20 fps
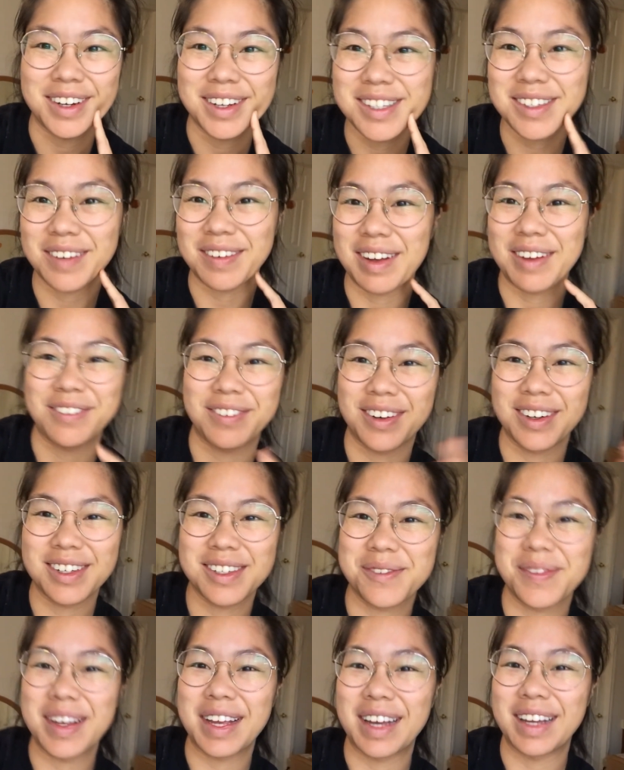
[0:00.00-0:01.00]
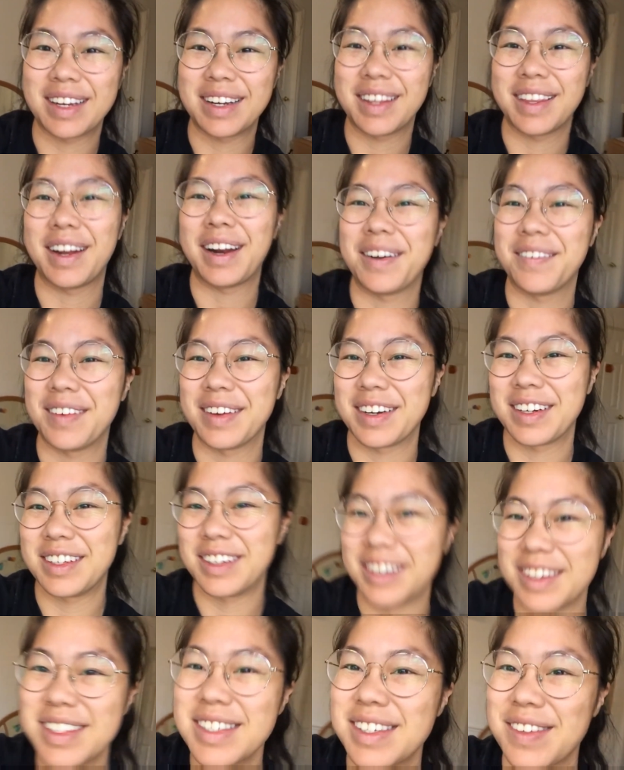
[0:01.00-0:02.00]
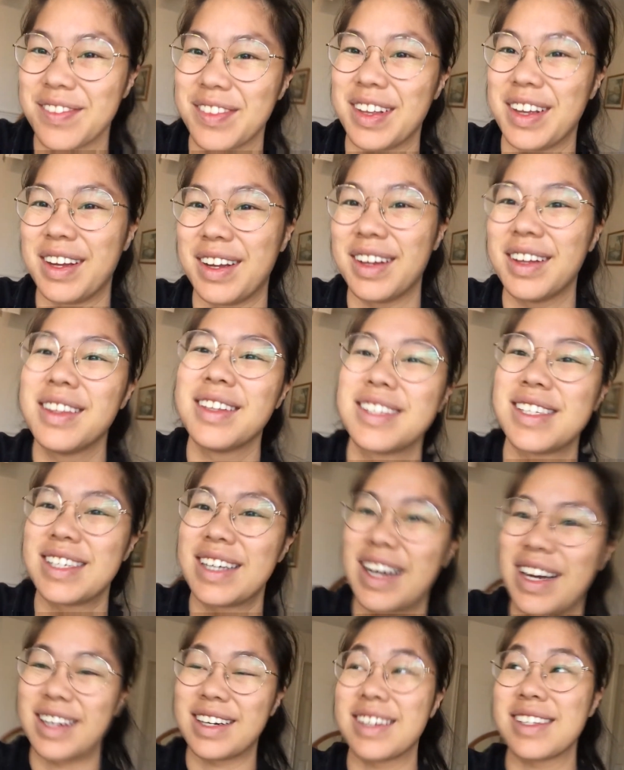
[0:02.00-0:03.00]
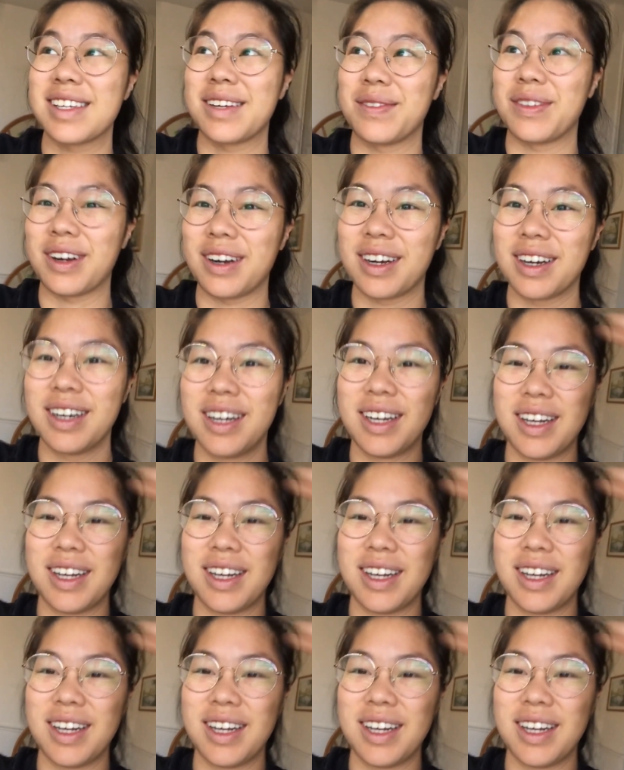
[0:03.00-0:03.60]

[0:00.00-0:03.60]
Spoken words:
It's like my first weekend that I've like done something this entire summer.